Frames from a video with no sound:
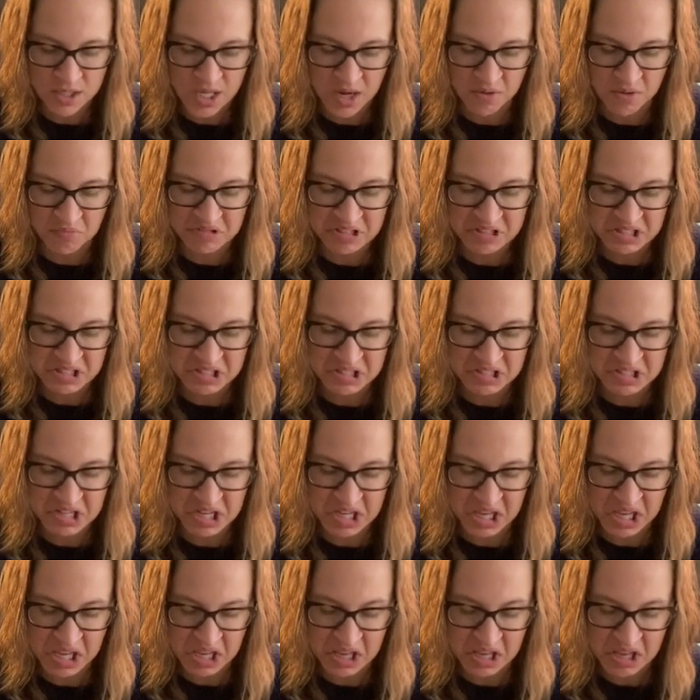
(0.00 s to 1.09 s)
It was
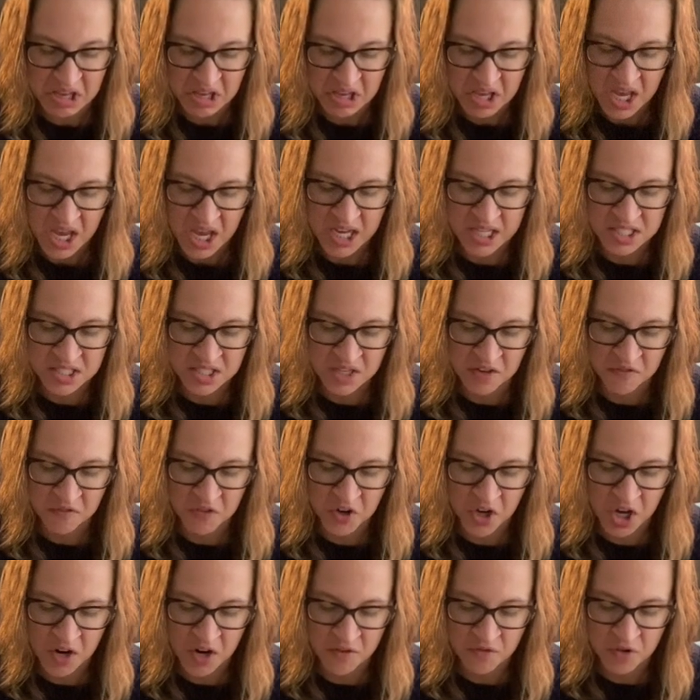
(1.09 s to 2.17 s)
sticky, as if
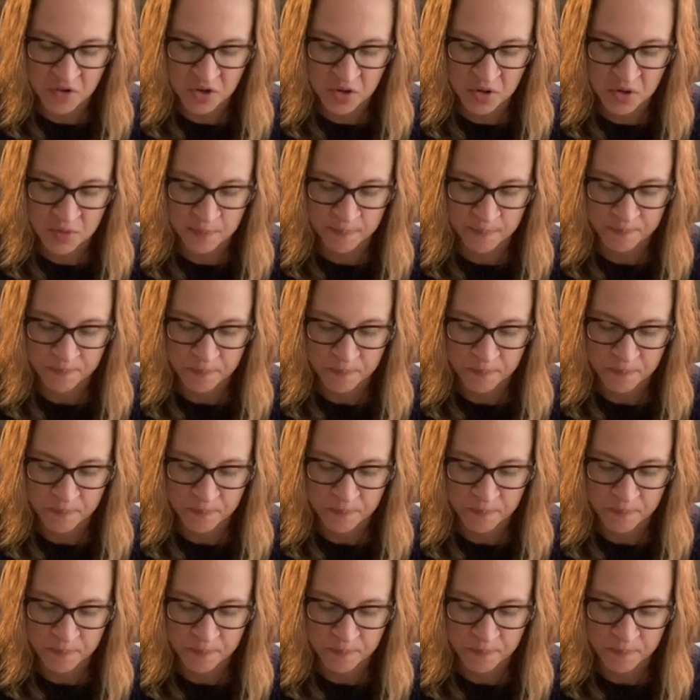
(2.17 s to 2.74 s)
covered